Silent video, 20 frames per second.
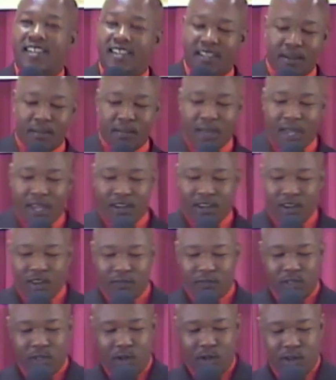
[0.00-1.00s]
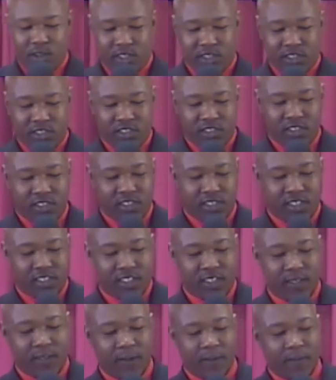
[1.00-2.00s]
A man who loved dogs.
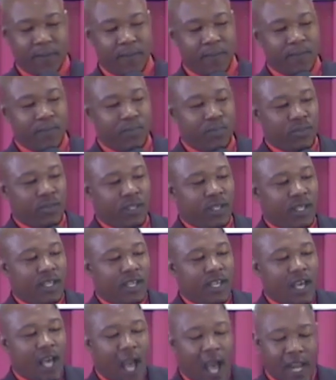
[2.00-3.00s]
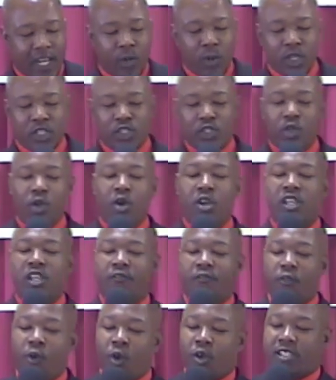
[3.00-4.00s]
And he was so
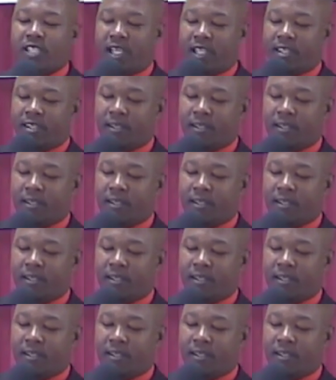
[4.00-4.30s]
devoted